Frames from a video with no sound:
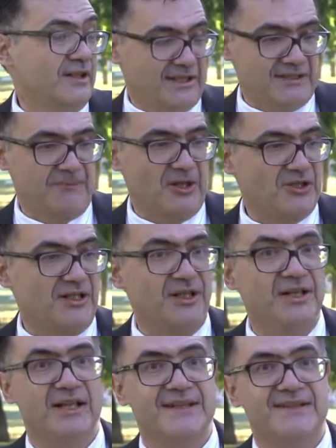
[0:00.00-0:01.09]
especially
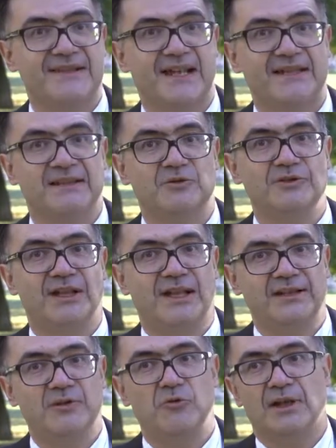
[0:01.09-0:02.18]
here inside
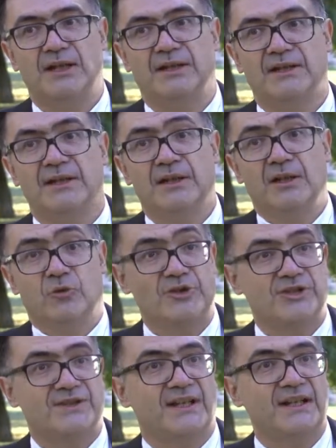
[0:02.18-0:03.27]
RUDN, which
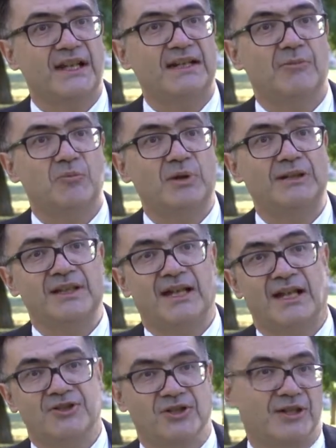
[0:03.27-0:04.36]
is really a
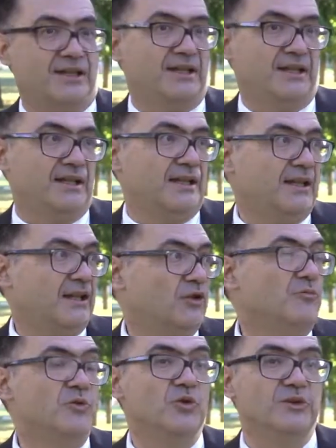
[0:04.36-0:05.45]
multicultural
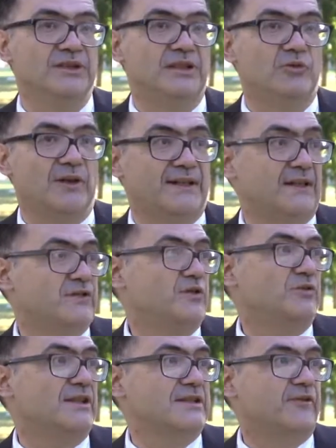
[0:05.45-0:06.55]
community, where there are
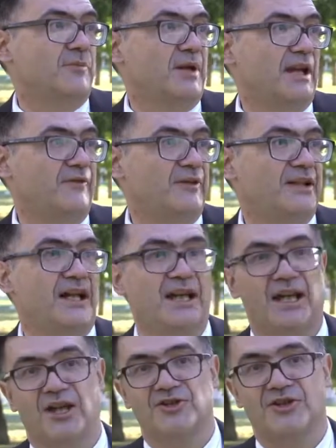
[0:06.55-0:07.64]
students from Africa,
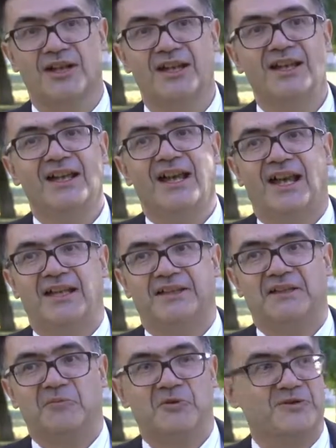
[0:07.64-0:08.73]
Asia. And
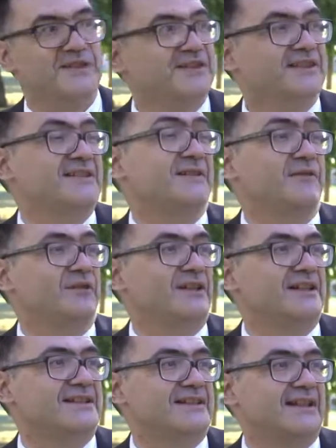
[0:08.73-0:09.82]
the most interesting
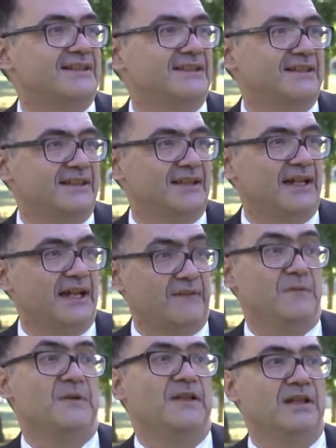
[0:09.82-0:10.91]
thing is that I
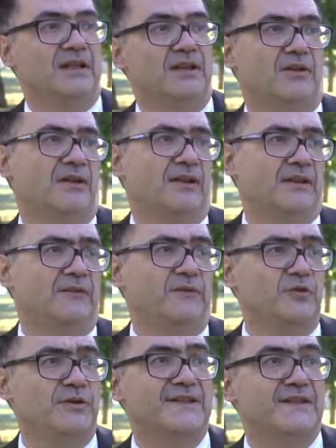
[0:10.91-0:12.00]
have been a
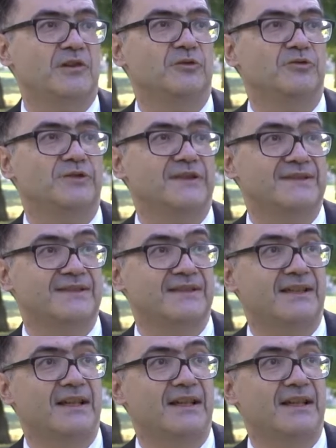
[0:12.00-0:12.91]
few years ago to this